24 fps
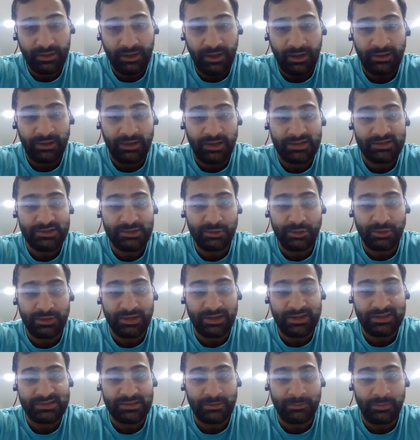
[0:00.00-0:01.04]
unless
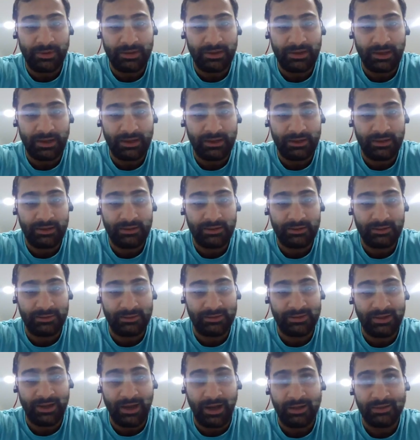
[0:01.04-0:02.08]
you're somebody like
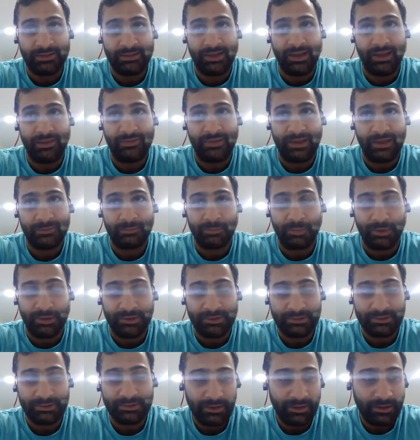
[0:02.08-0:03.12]
Gandhi at that
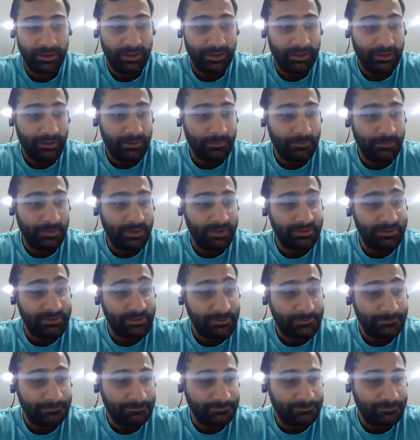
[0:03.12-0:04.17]
point.
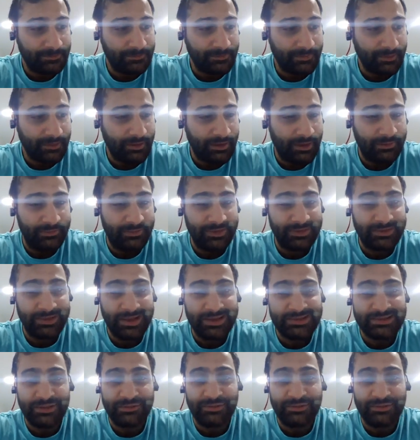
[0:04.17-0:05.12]
But and the days